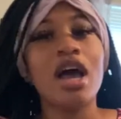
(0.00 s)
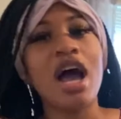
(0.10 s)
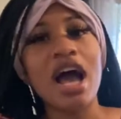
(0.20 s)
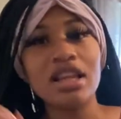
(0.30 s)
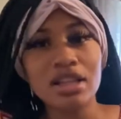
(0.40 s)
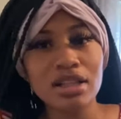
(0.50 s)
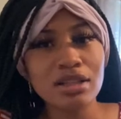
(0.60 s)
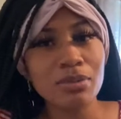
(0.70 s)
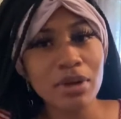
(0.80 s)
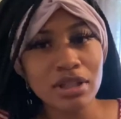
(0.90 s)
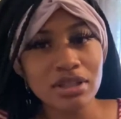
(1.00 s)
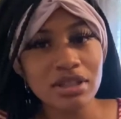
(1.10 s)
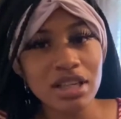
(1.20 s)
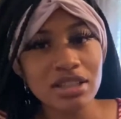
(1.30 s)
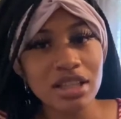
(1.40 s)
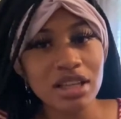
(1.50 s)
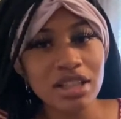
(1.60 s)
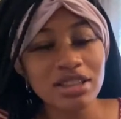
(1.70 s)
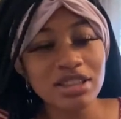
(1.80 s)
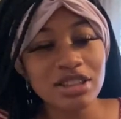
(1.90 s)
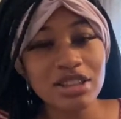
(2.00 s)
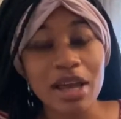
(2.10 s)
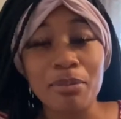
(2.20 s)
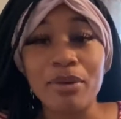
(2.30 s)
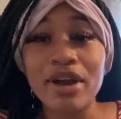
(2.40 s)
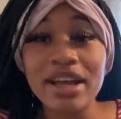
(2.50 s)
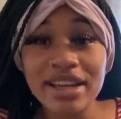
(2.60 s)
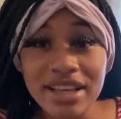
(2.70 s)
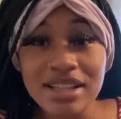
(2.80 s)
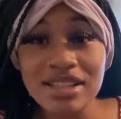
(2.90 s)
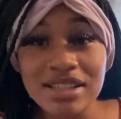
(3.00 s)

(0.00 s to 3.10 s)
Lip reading: I looked at the pregnancy test and that say pregnant.